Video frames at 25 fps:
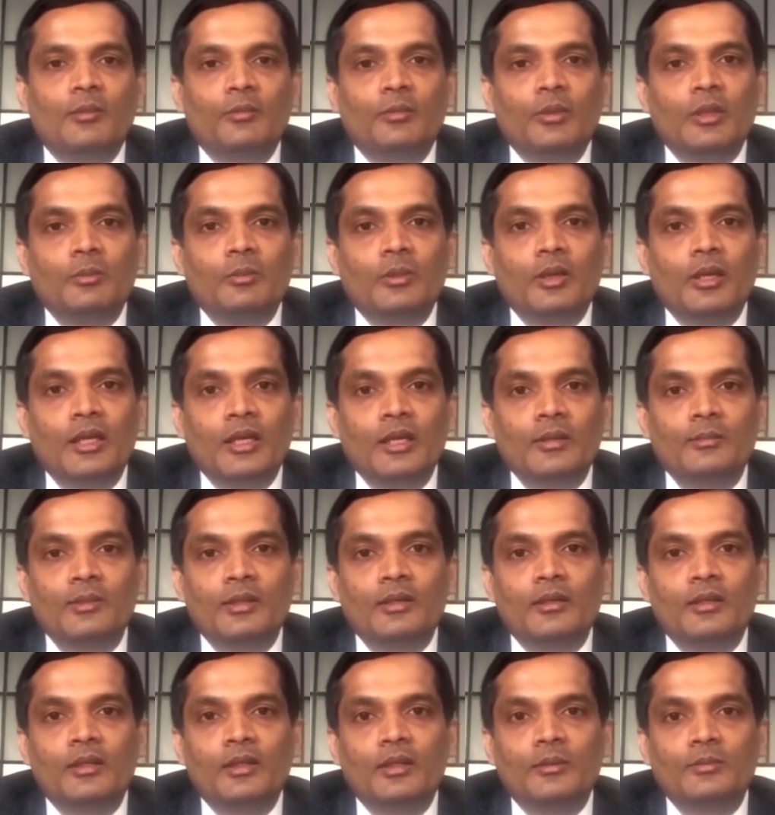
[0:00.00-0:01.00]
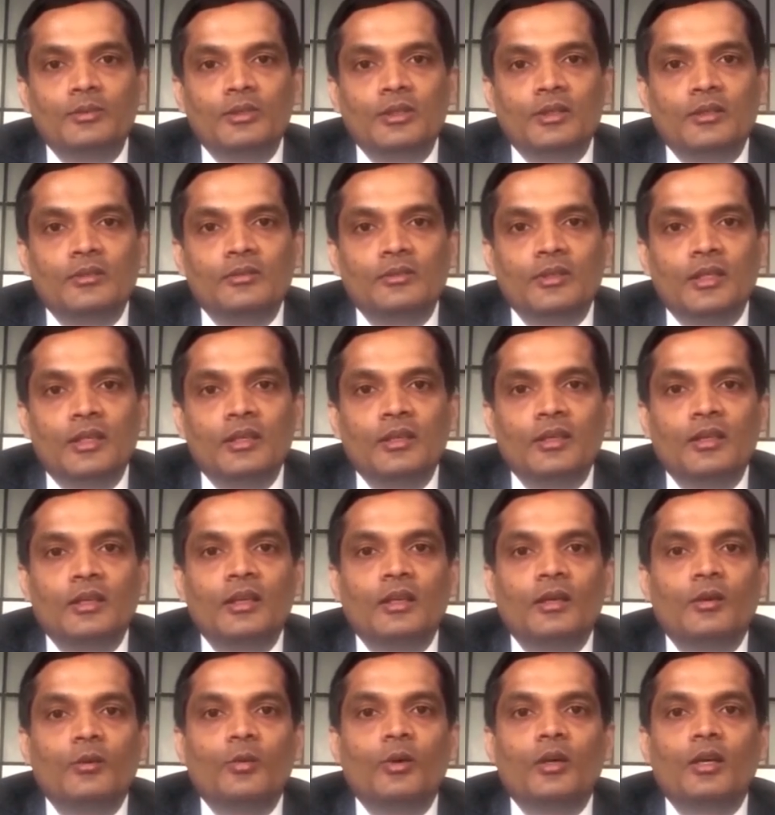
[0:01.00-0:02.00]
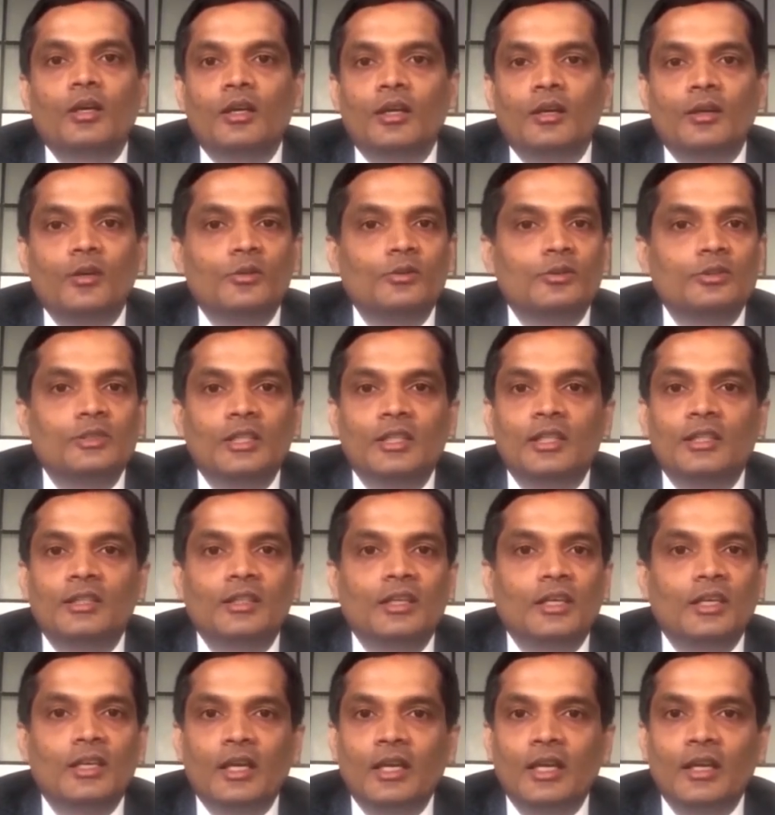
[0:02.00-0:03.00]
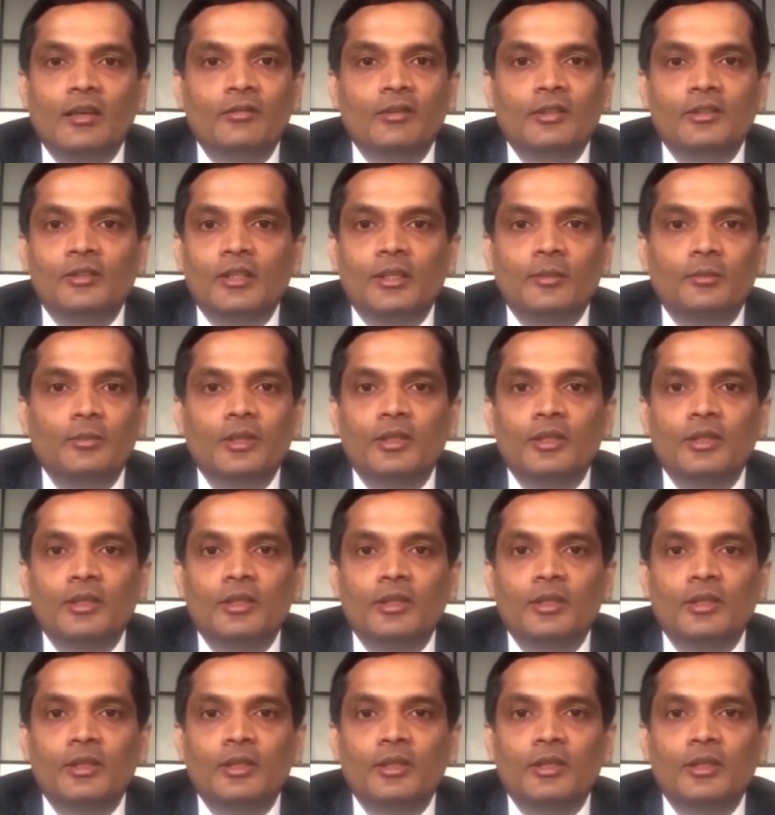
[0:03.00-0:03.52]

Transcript: has come out and it is pressing on your spinal cord or the nerve roots